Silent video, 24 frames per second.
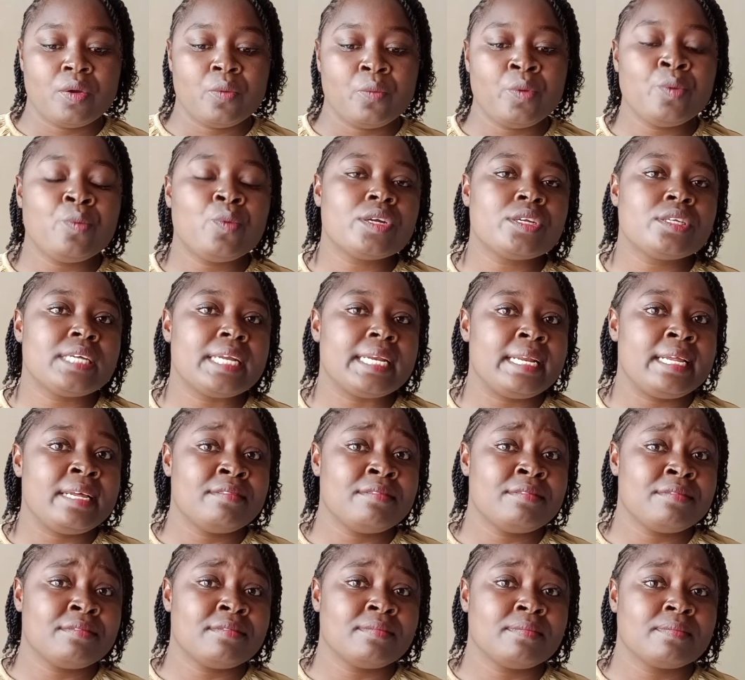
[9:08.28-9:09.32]
We want to
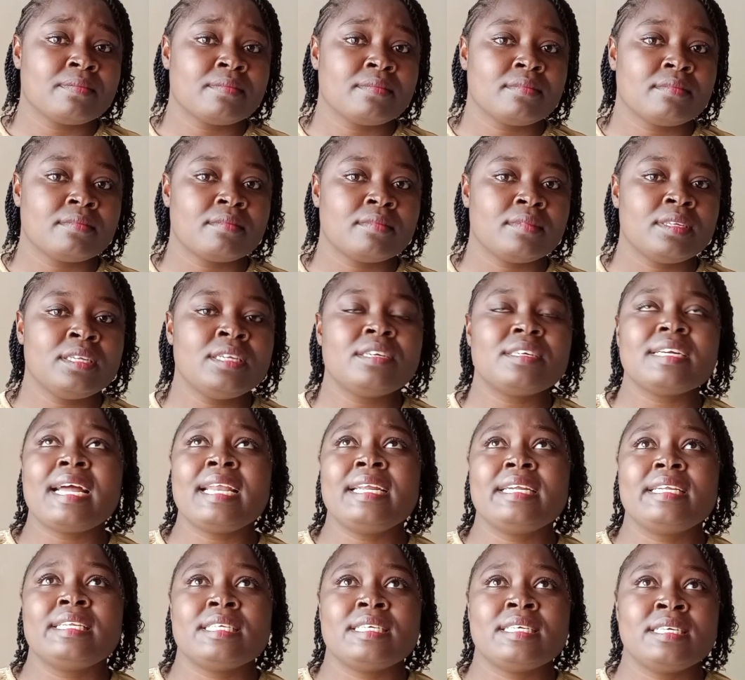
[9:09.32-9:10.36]
leave. In
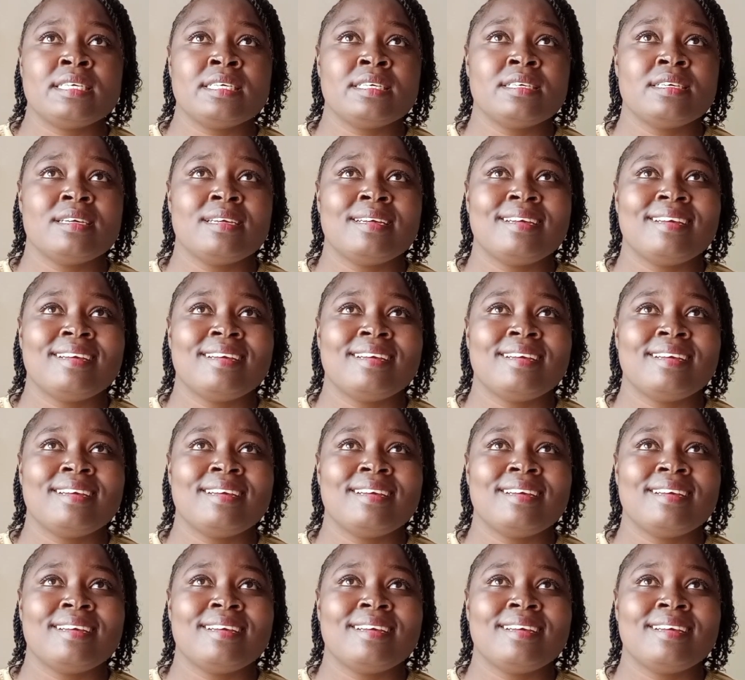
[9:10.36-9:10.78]
reality,